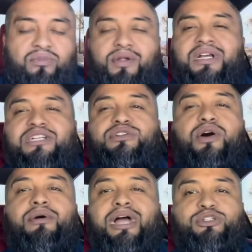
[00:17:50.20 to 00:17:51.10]
You guys
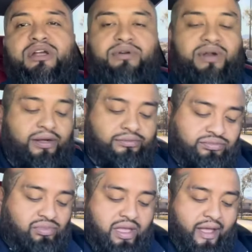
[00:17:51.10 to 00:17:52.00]
know I drive around
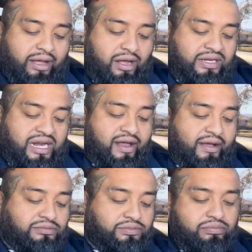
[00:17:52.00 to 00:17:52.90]
all day long.